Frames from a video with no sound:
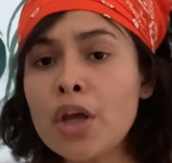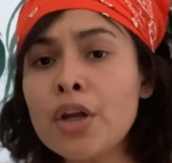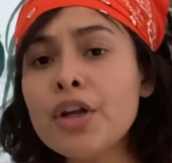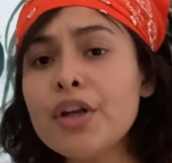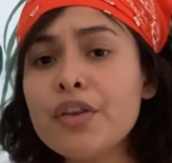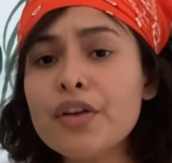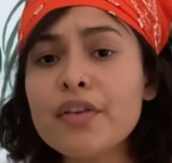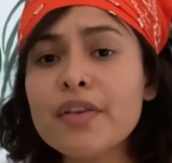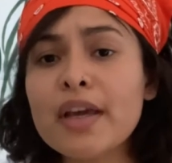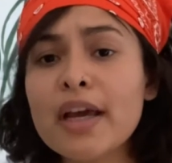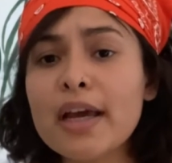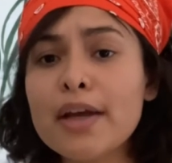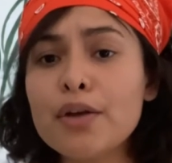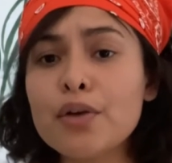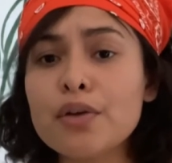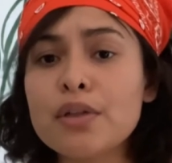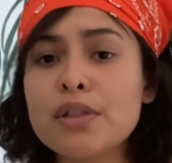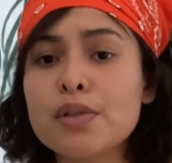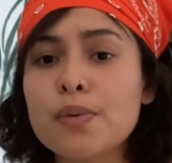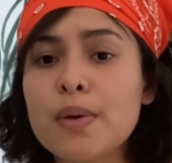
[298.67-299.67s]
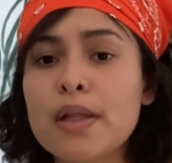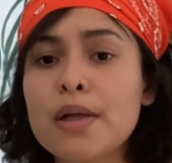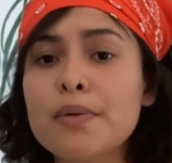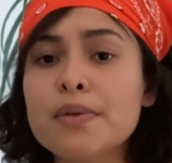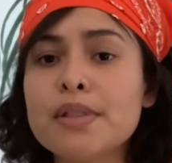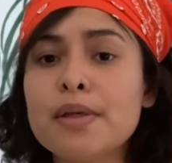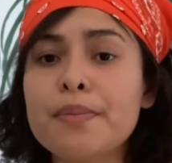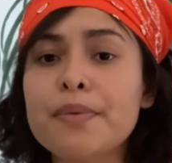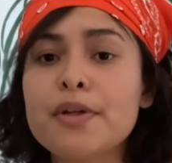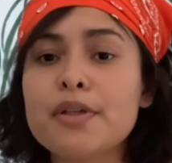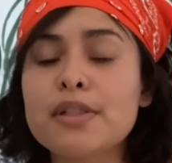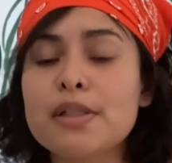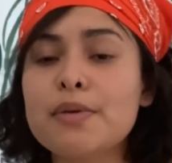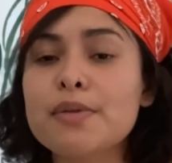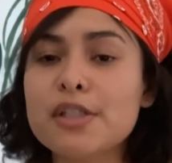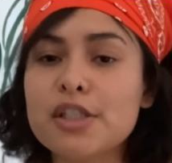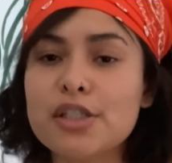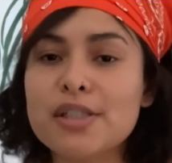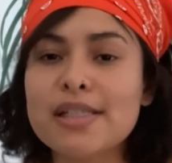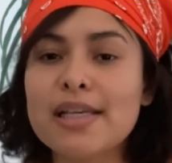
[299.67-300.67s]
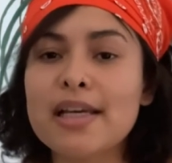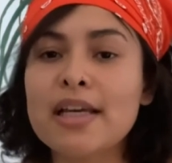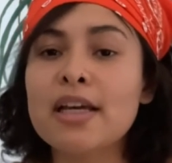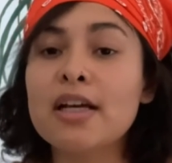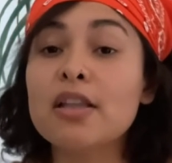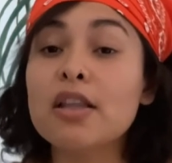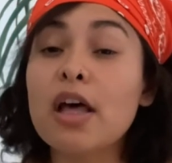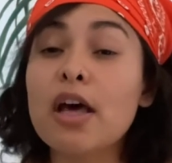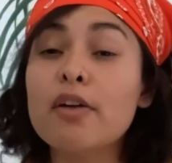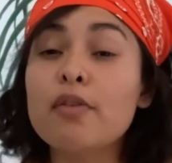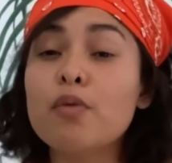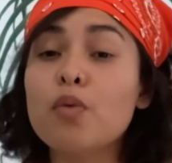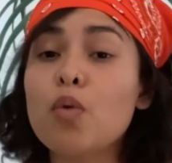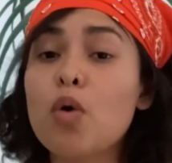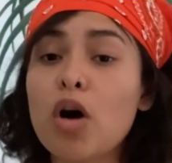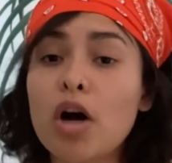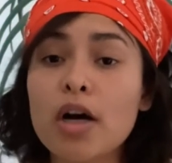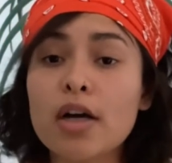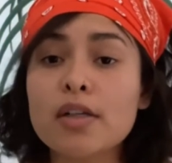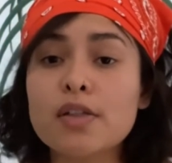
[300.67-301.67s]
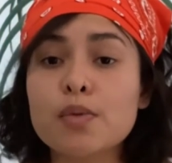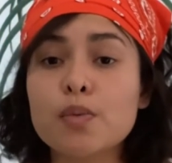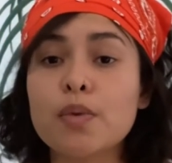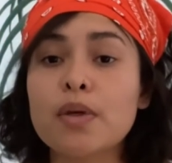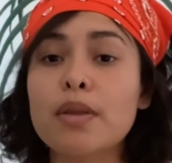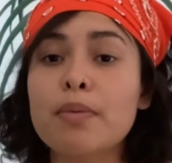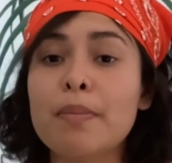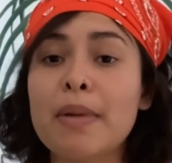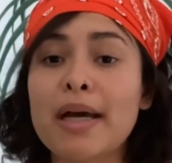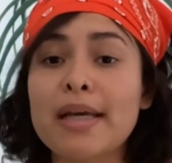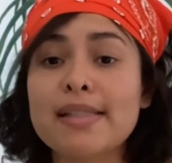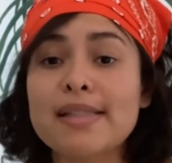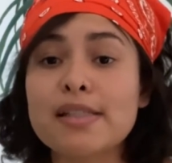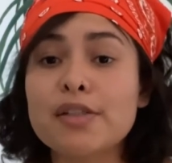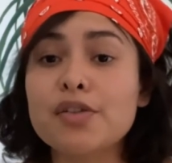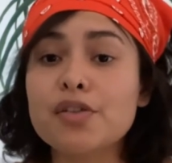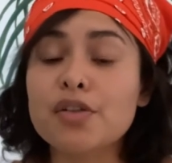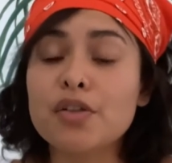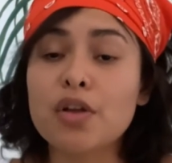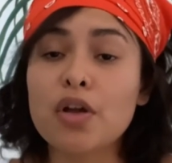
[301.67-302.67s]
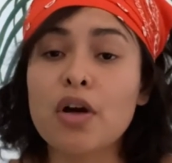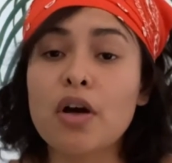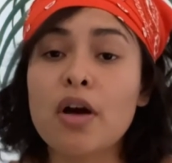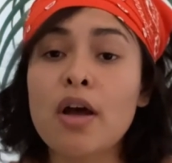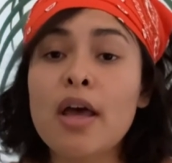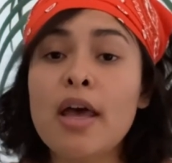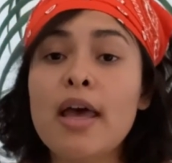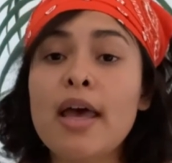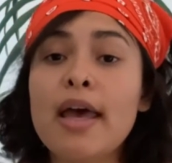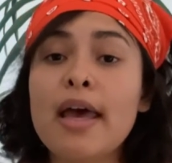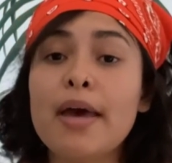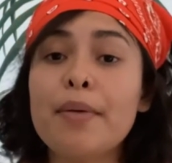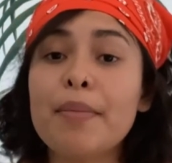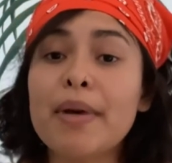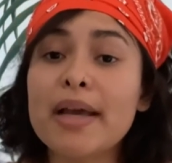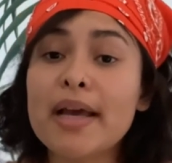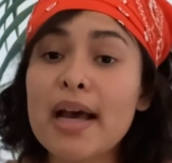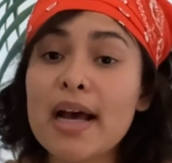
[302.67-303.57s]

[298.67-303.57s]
Another thing I noticed while I was up there is I was just taking a lot of walks with my sister-in-law and my